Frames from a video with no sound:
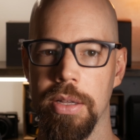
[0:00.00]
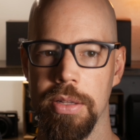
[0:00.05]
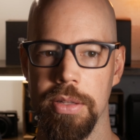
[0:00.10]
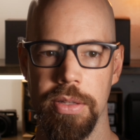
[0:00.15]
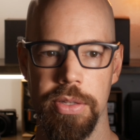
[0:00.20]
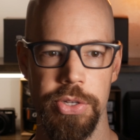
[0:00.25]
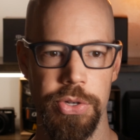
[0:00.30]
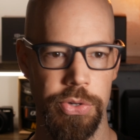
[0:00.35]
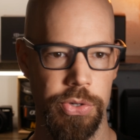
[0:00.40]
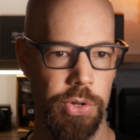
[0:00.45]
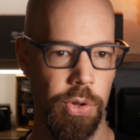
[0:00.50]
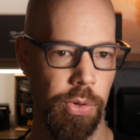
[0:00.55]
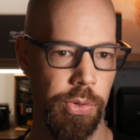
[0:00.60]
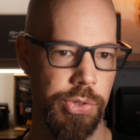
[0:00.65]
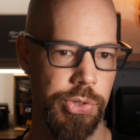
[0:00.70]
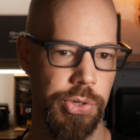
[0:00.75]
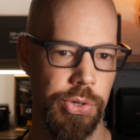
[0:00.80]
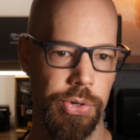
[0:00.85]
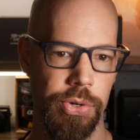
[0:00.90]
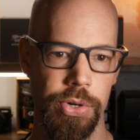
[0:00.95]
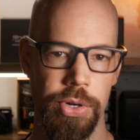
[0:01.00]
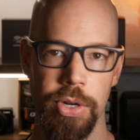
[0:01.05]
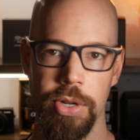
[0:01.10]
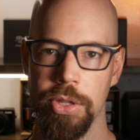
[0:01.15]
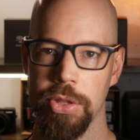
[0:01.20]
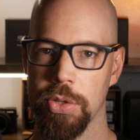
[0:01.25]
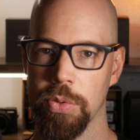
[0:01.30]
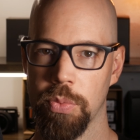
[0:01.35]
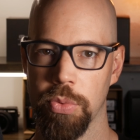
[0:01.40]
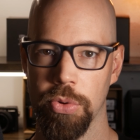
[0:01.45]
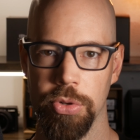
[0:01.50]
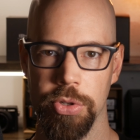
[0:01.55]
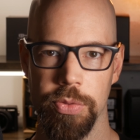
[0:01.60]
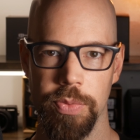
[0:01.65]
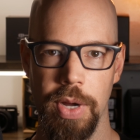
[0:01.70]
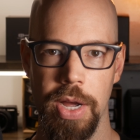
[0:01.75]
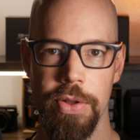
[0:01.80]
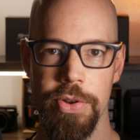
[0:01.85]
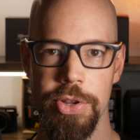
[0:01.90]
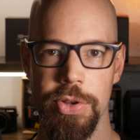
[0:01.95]
your culture, the world
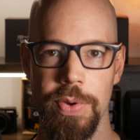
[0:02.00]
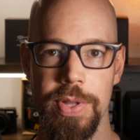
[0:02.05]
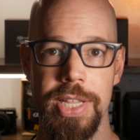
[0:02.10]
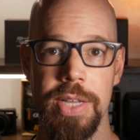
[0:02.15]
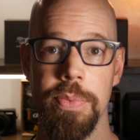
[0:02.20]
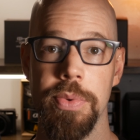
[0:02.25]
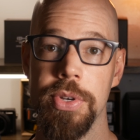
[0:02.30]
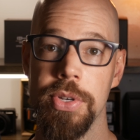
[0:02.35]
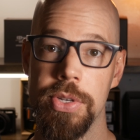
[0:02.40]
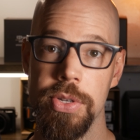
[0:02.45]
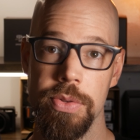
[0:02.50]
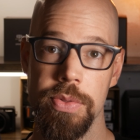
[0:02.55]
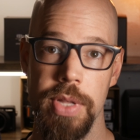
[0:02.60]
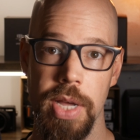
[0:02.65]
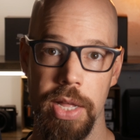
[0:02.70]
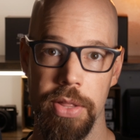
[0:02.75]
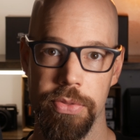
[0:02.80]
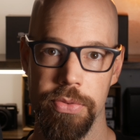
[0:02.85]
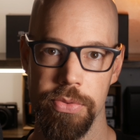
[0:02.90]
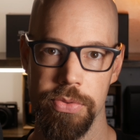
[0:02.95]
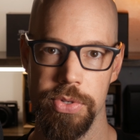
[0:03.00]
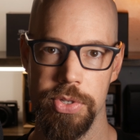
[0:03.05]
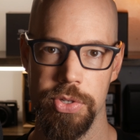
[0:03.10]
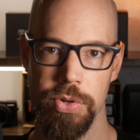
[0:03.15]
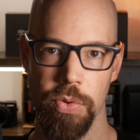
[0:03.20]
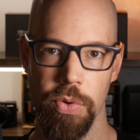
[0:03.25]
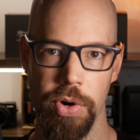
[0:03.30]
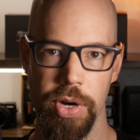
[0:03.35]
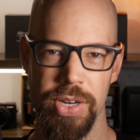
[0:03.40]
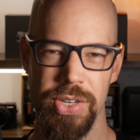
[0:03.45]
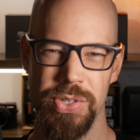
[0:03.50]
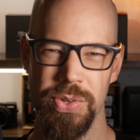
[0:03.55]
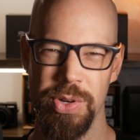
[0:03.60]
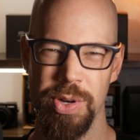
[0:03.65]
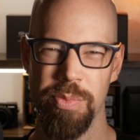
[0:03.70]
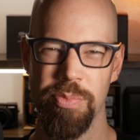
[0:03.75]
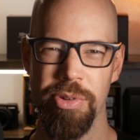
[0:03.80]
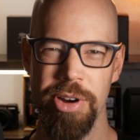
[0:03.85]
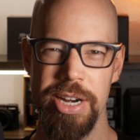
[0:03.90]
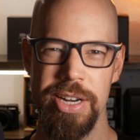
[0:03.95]
around you, and they would do that through story. And so
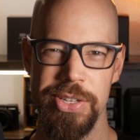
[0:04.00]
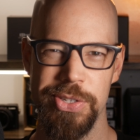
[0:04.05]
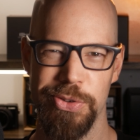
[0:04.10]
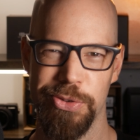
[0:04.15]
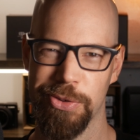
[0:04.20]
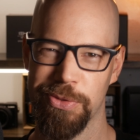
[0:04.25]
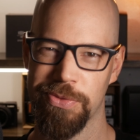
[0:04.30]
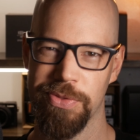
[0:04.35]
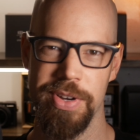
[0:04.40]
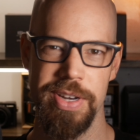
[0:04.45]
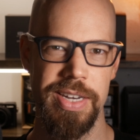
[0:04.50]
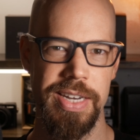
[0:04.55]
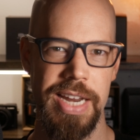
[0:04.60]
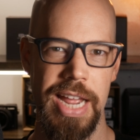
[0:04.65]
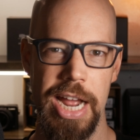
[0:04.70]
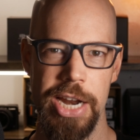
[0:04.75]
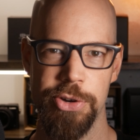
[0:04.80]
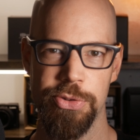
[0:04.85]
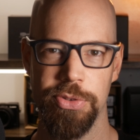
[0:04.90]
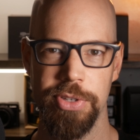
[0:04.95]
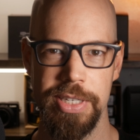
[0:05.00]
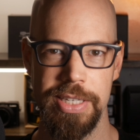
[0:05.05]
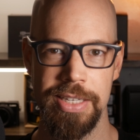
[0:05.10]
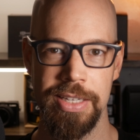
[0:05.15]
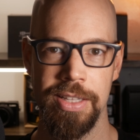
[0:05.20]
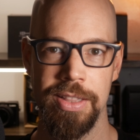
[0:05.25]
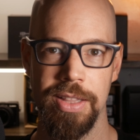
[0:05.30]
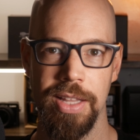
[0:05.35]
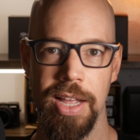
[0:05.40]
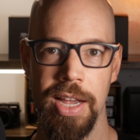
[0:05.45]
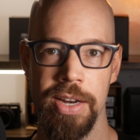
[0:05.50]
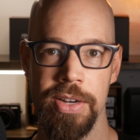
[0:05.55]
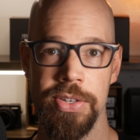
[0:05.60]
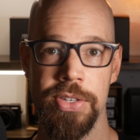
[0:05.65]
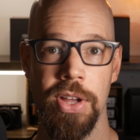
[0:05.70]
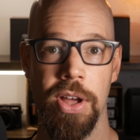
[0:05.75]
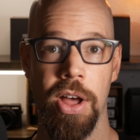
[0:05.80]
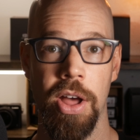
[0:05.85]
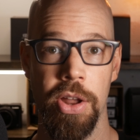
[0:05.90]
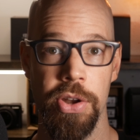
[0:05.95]
your brain is sort of naturally inclined
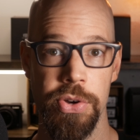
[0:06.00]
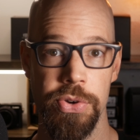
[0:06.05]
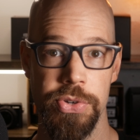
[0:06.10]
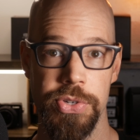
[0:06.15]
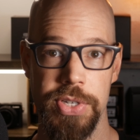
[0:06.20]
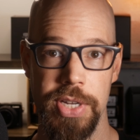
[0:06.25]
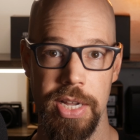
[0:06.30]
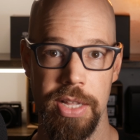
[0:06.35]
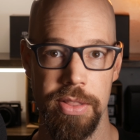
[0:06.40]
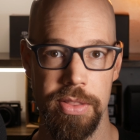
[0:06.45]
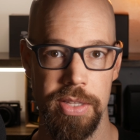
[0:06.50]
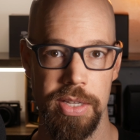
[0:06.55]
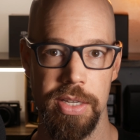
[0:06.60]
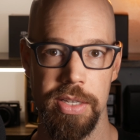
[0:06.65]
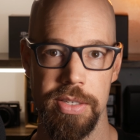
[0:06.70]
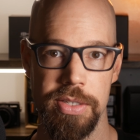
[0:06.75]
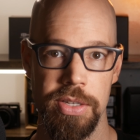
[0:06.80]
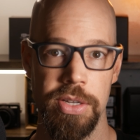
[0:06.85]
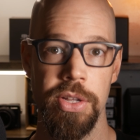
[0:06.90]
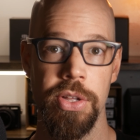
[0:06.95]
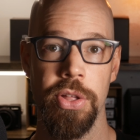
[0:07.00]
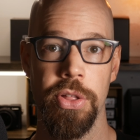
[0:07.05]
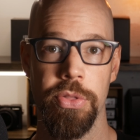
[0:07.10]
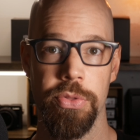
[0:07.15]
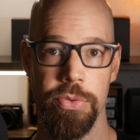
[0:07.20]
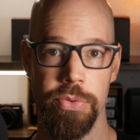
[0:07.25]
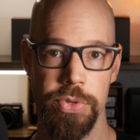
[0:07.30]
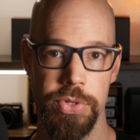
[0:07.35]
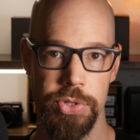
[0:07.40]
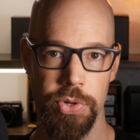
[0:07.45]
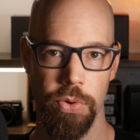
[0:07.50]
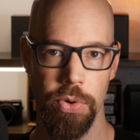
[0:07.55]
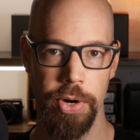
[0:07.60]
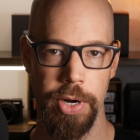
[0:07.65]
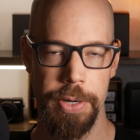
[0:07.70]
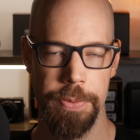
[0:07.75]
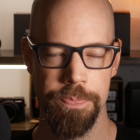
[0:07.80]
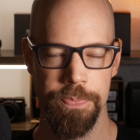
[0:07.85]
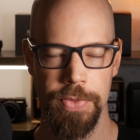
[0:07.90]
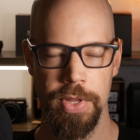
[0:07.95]
to understand things through
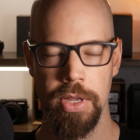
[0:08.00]
story.